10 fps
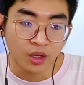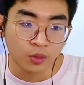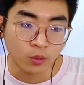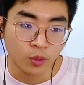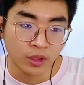
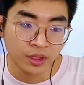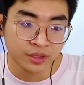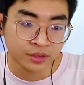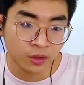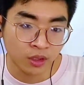We
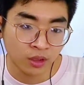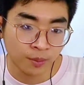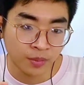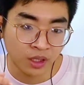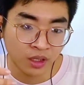are
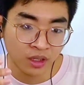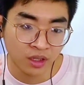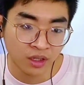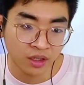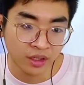
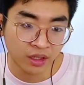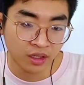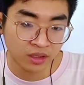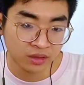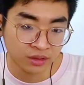blood
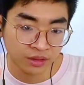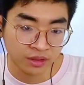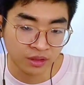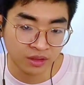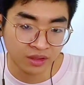and
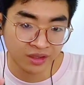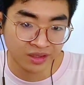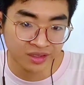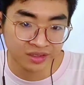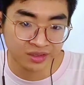
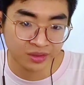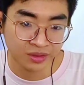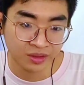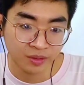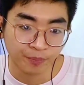
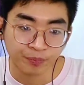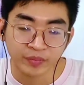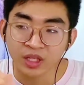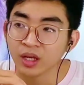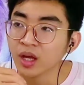glitter.
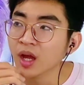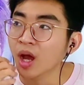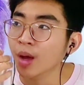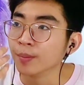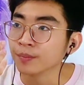
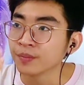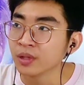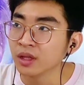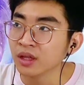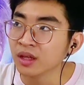
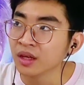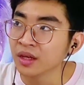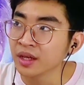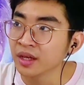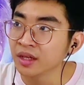
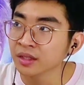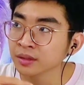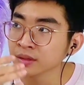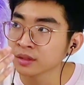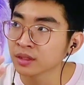Blood
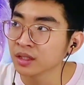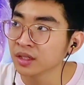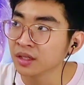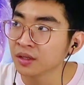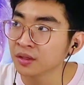and
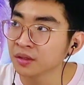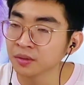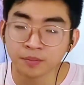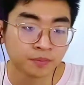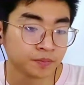glitter.
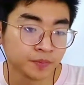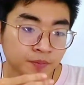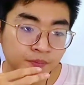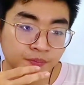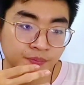
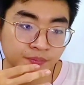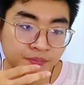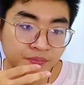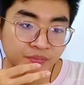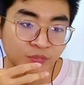
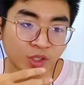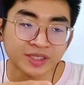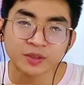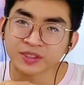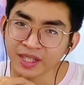Why
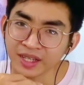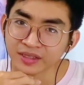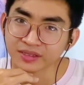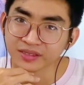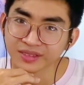so sad?
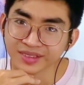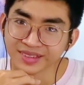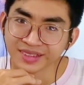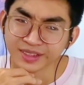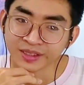
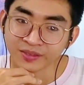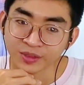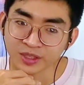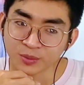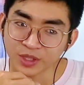For
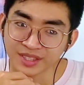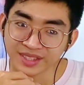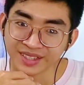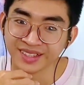some reason.